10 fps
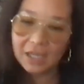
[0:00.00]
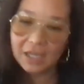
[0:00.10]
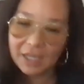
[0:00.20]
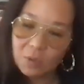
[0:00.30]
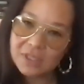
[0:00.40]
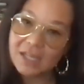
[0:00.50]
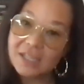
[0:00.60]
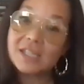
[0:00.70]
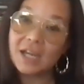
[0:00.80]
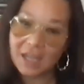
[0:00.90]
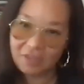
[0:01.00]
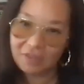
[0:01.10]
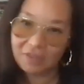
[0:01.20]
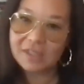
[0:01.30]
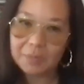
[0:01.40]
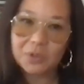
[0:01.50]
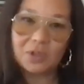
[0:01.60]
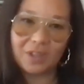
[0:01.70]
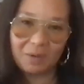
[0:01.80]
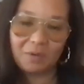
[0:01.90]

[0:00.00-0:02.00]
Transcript: he was like stuck in this capsule,